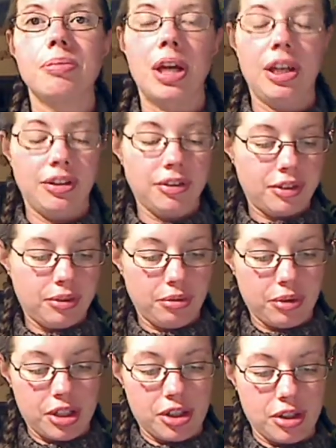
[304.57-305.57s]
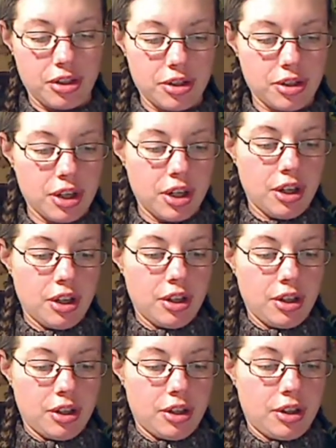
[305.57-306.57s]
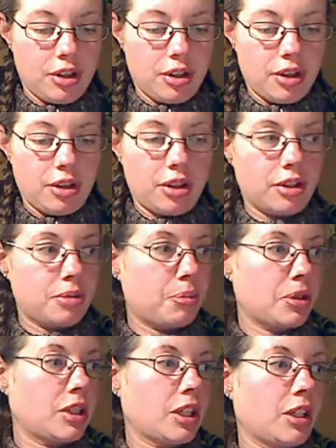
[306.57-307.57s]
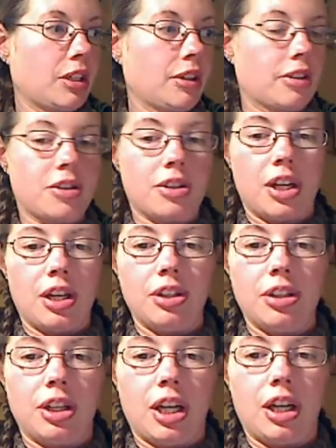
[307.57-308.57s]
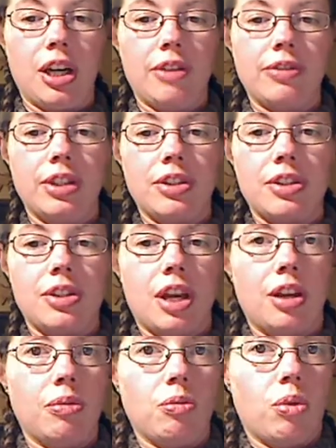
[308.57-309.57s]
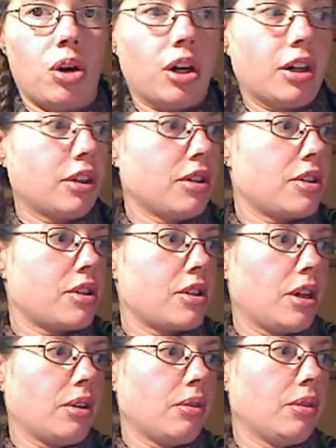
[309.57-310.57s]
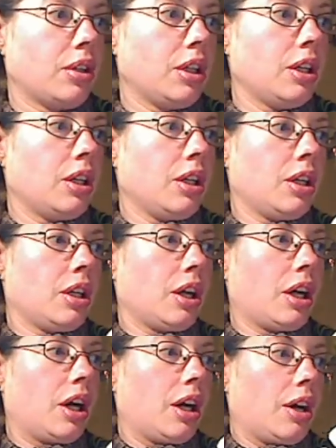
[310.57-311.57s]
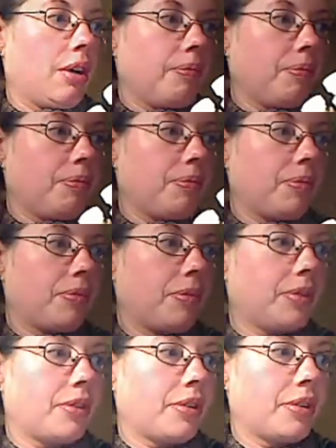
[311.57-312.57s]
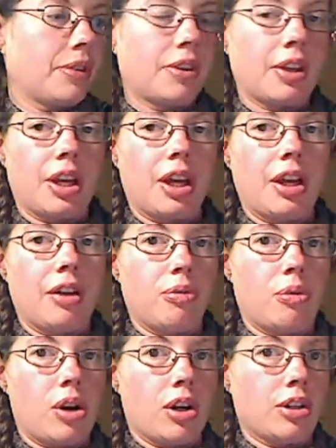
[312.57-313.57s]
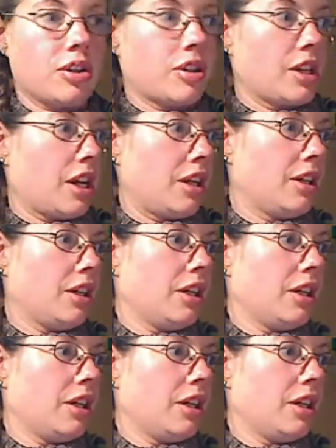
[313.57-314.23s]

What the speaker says: paint, which is this particular set, and I have it set in water, so I have water set